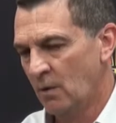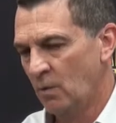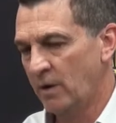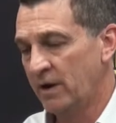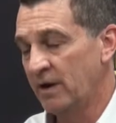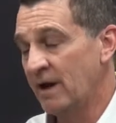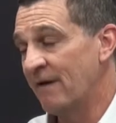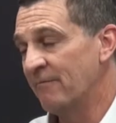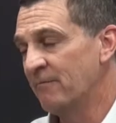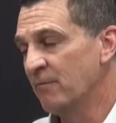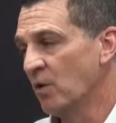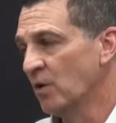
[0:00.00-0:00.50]
we
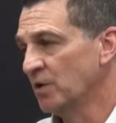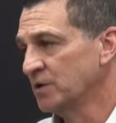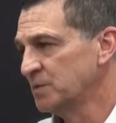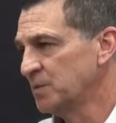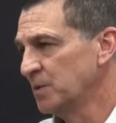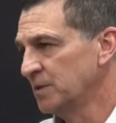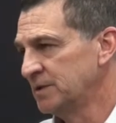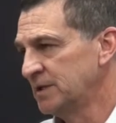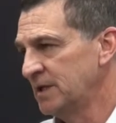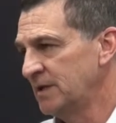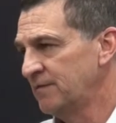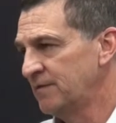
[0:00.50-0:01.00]
have
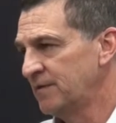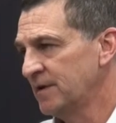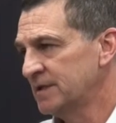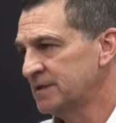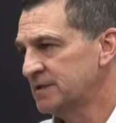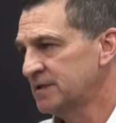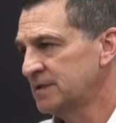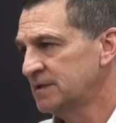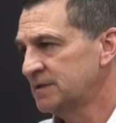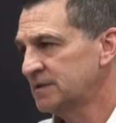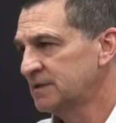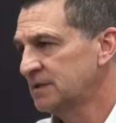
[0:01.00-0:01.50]
multiple
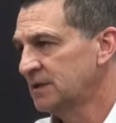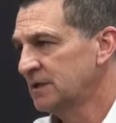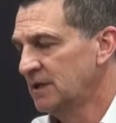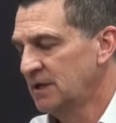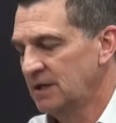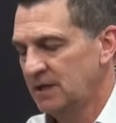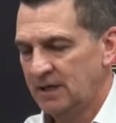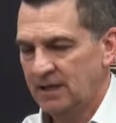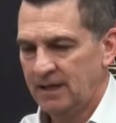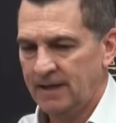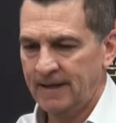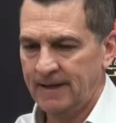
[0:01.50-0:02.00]
defenses
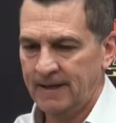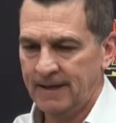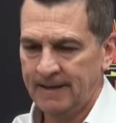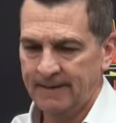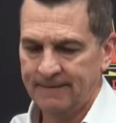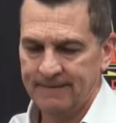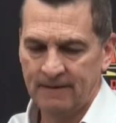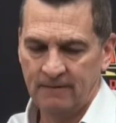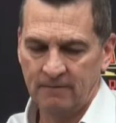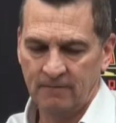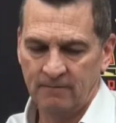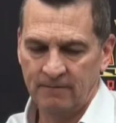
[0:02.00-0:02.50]

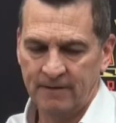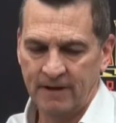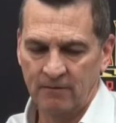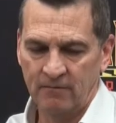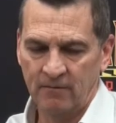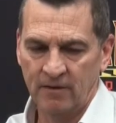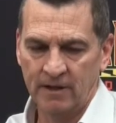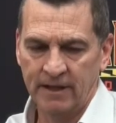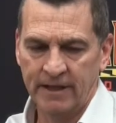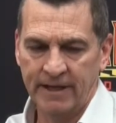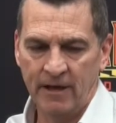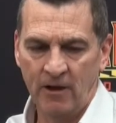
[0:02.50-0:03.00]
uh, that, that
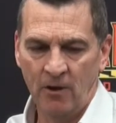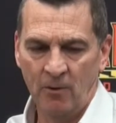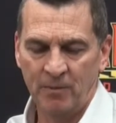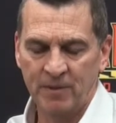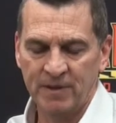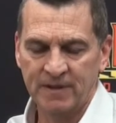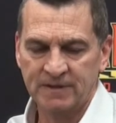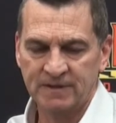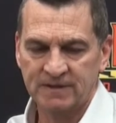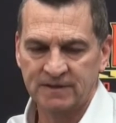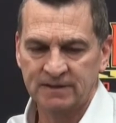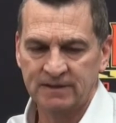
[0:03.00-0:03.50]
really help
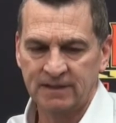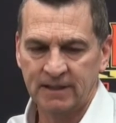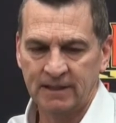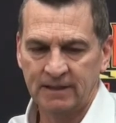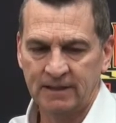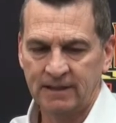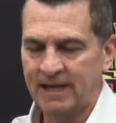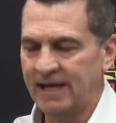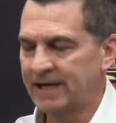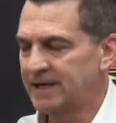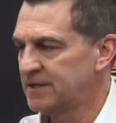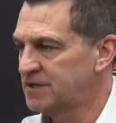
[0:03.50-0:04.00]
us
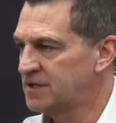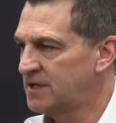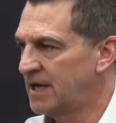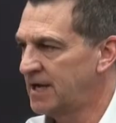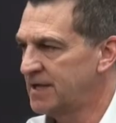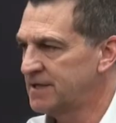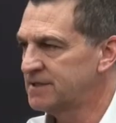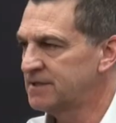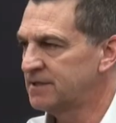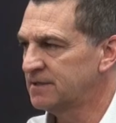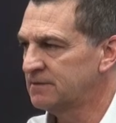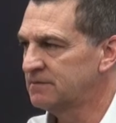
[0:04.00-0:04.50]
and kind of
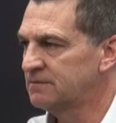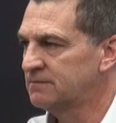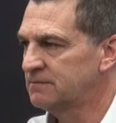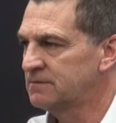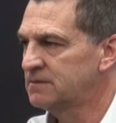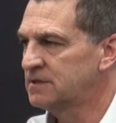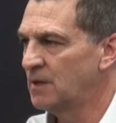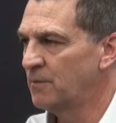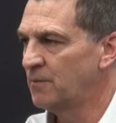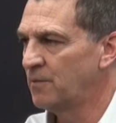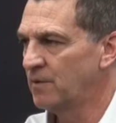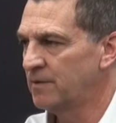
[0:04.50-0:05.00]
change the
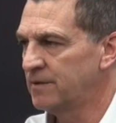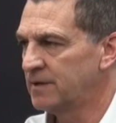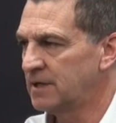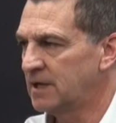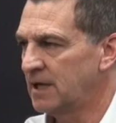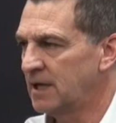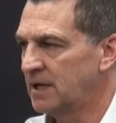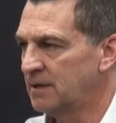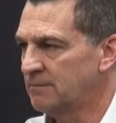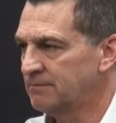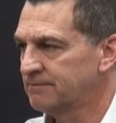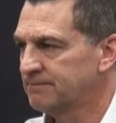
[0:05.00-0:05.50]
tempo of the
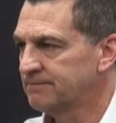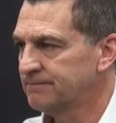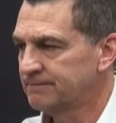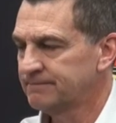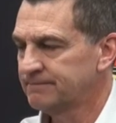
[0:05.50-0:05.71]
game.